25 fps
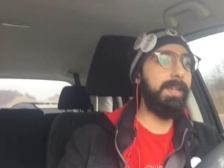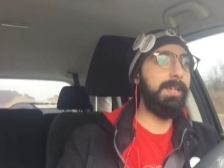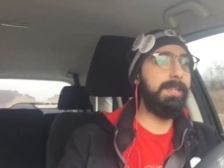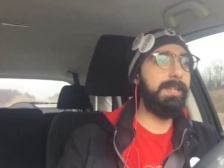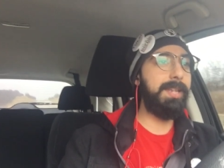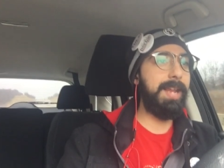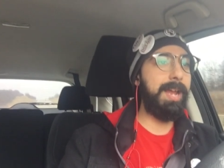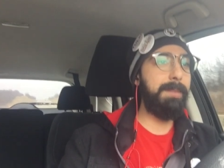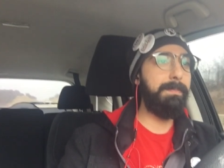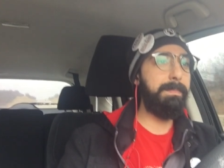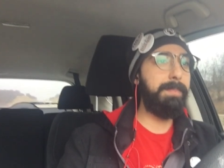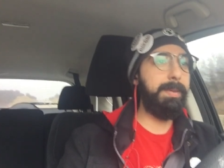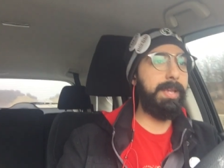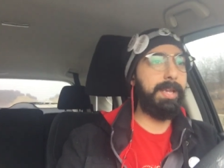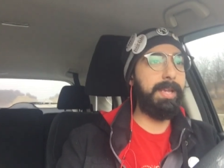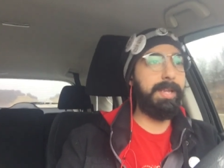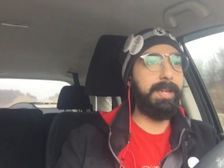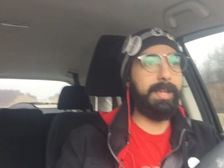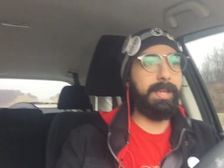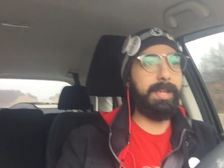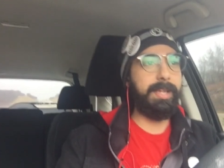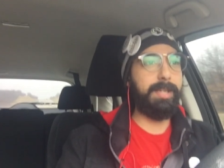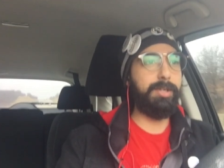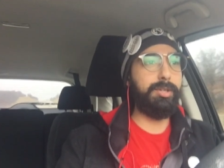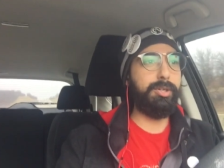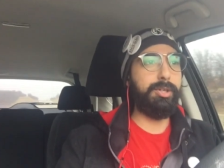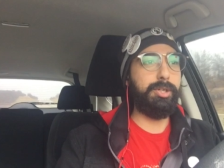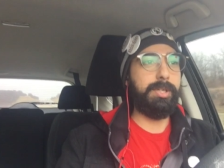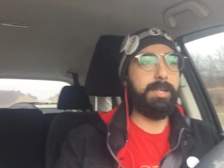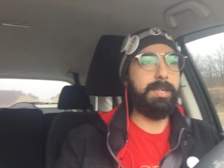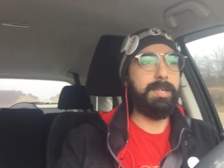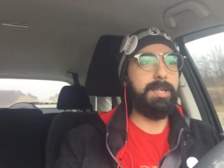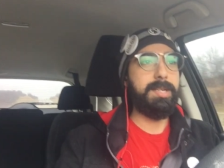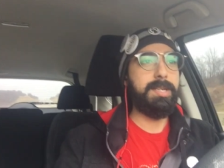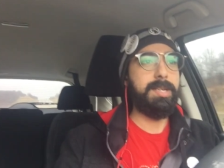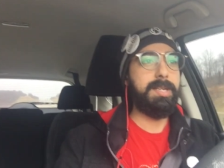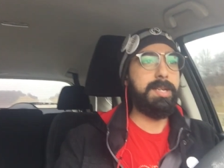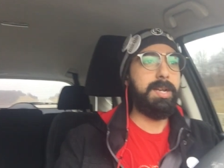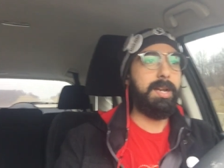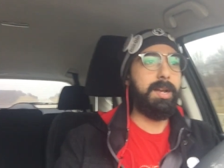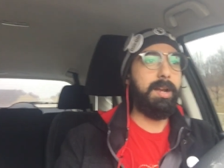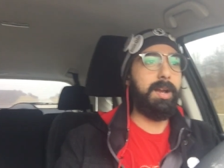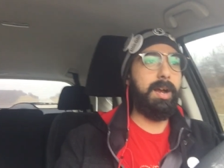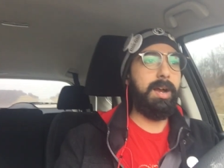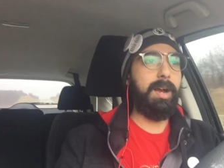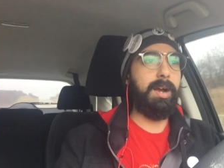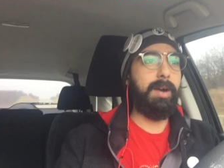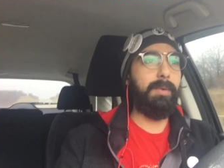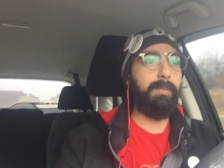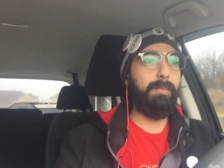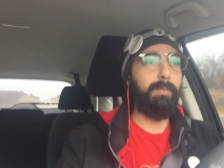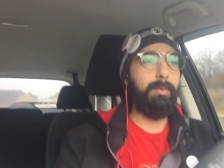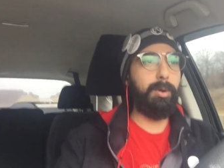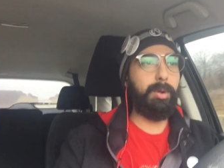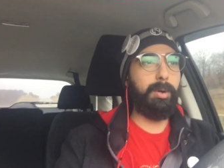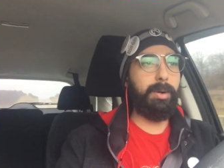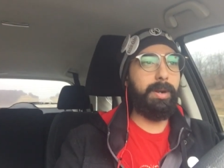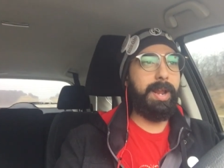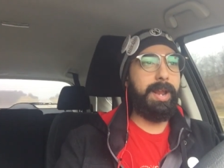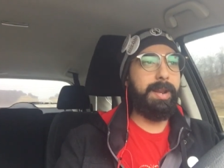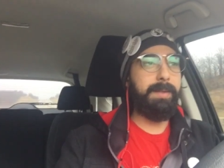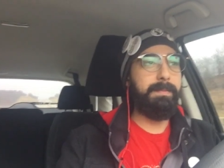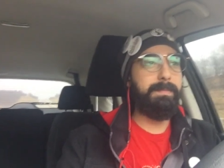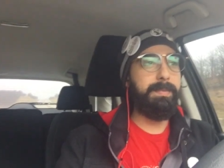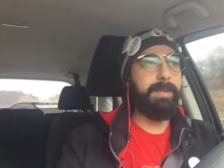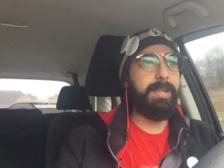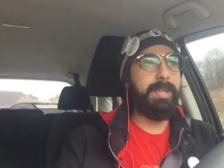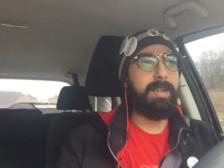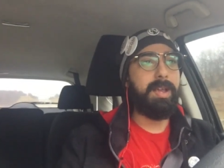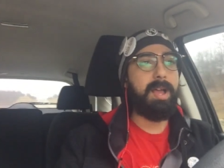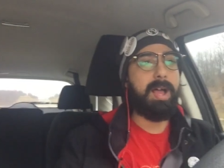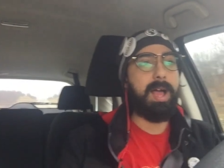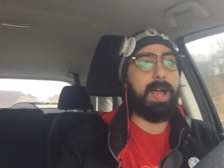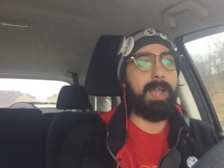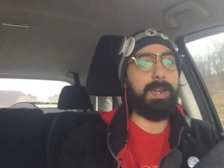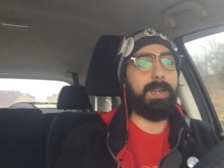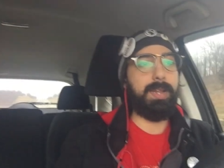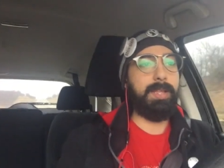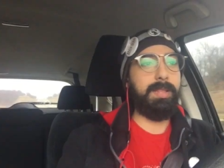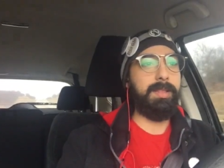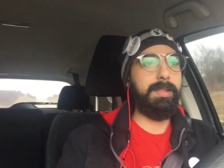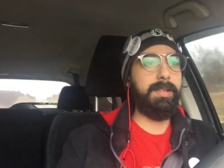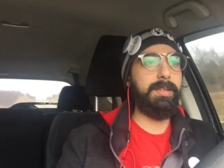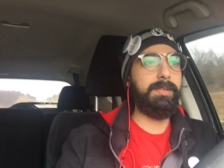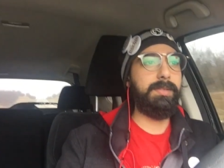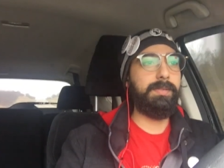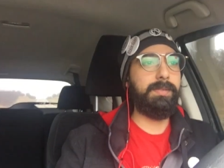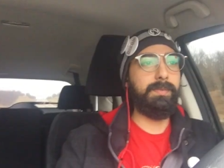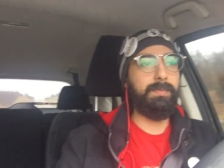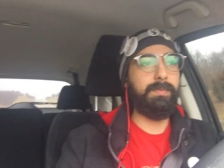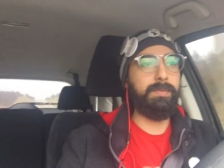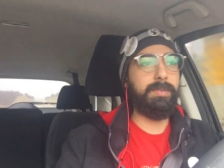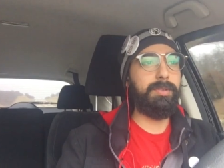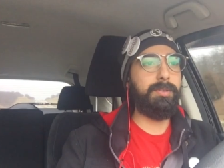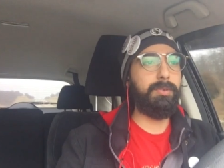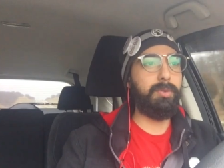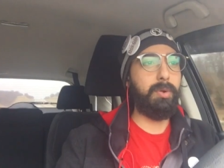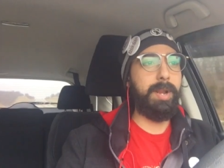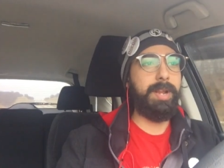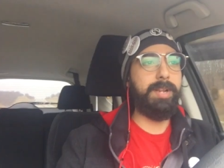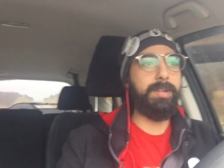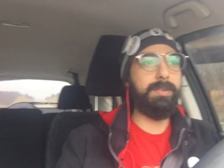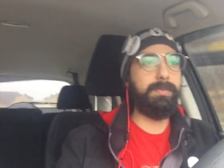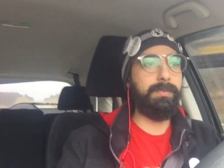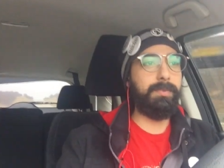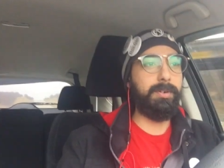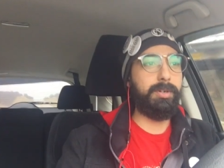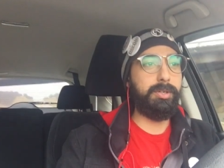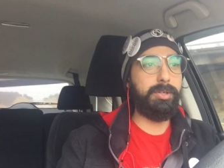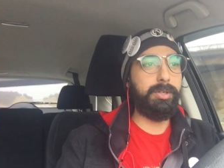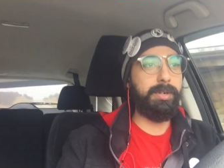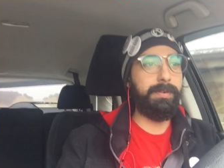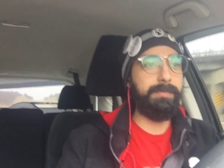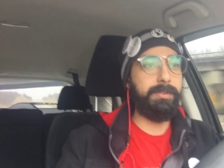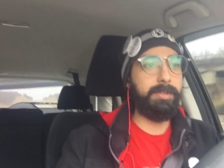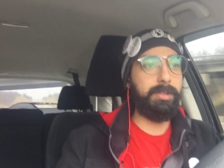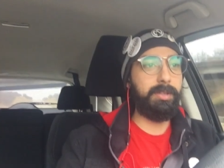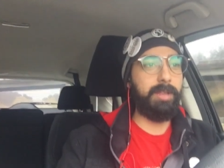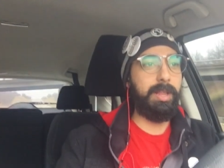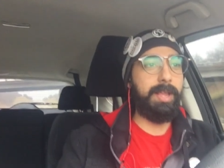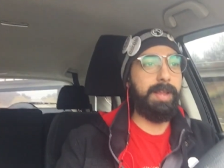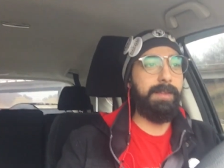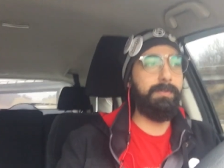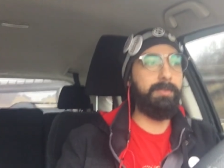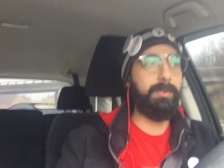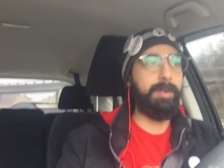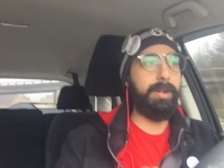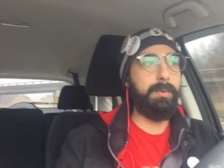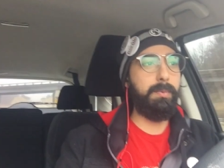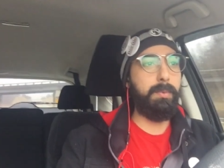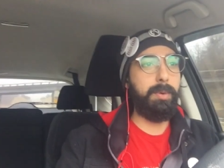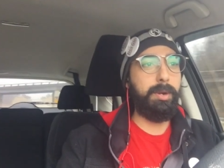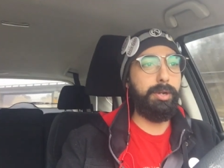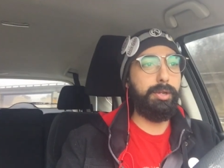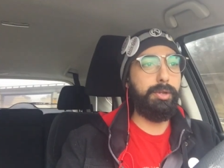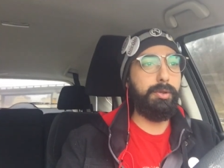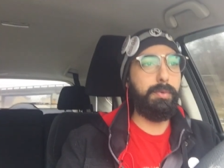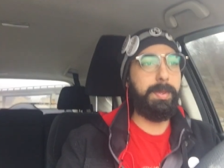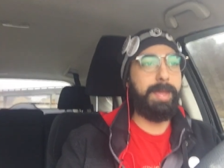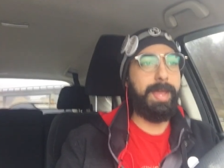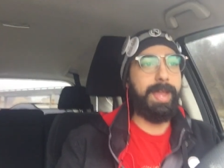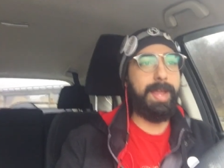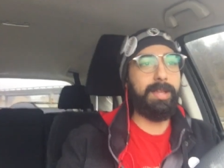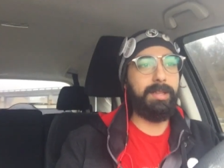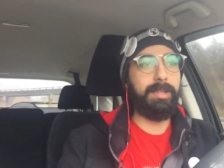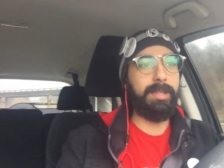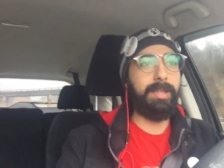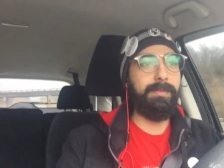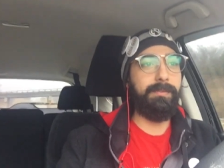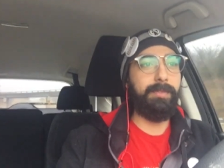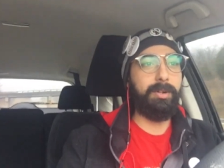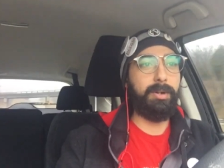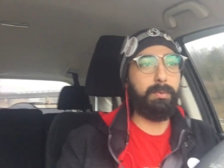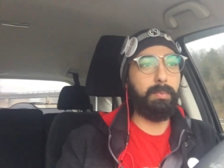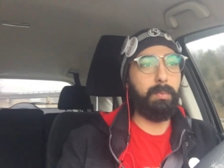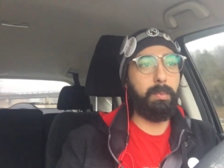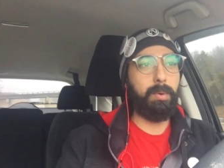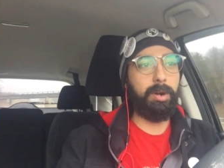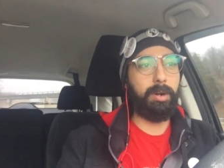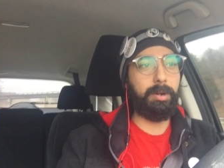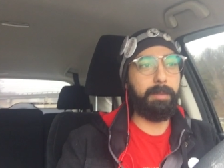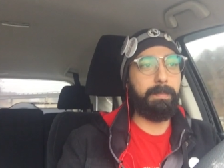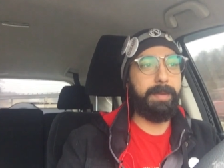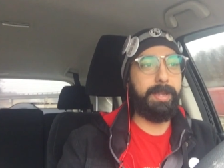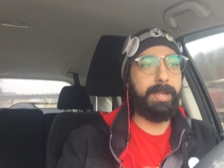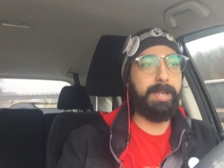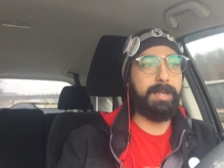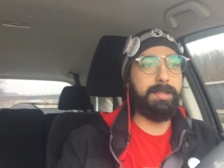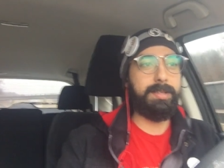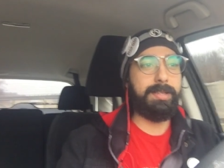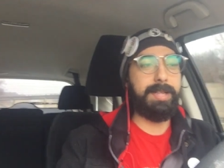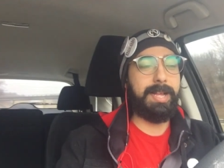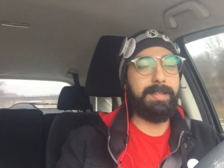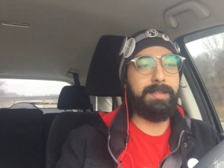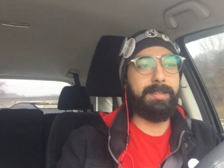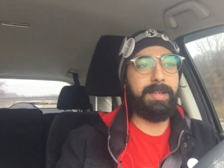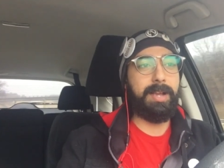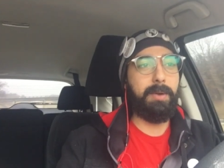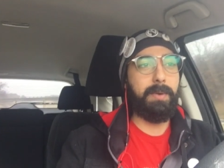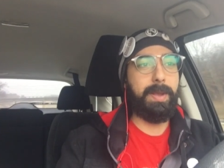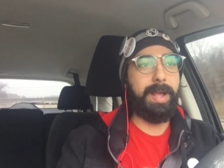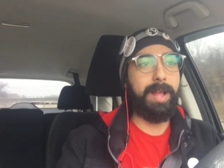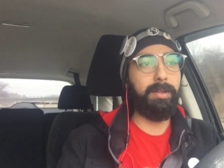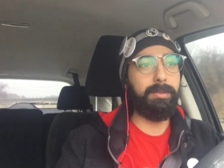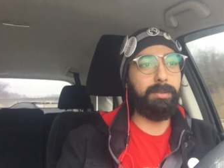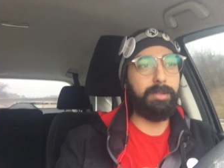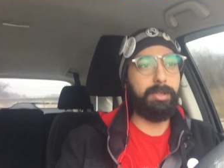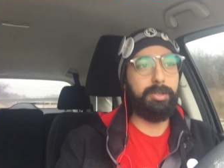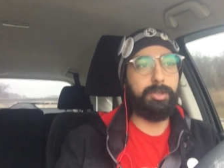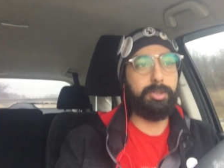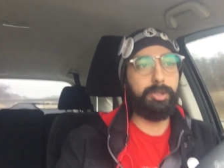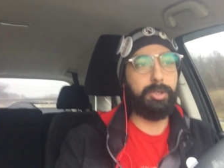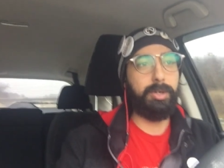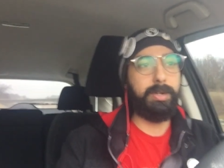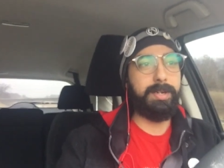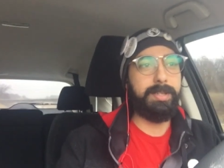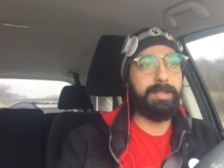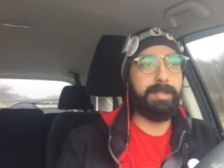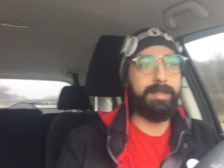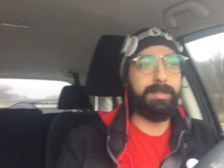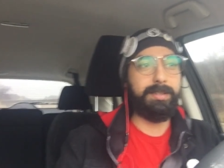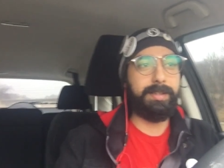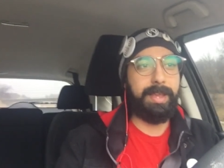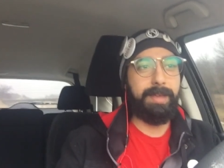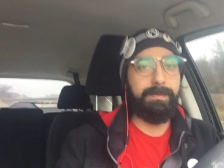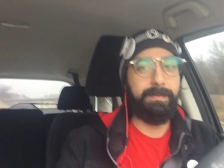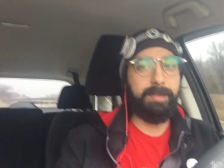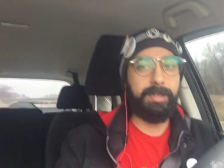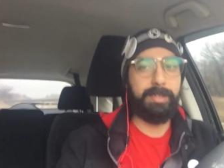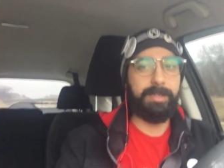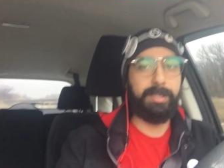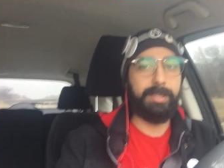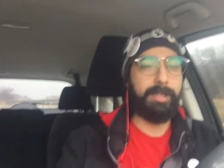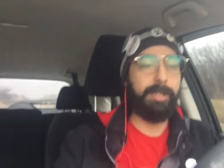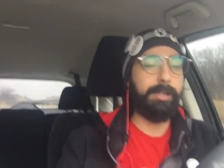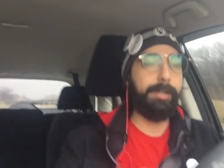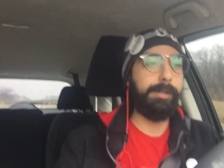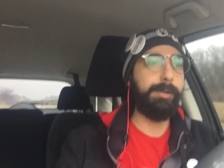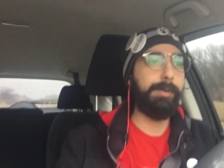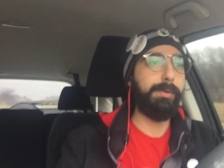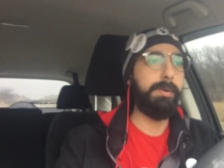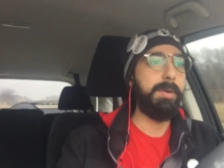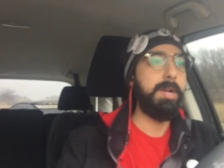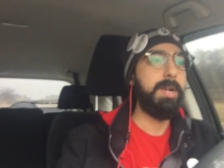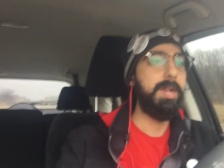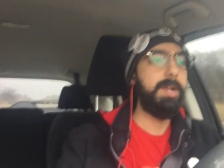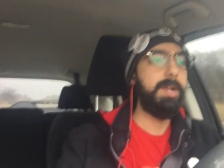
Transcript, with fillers: debt peonage and be caught in this strange version of slavery where you can't leave your work because that's how health insurance is given to you.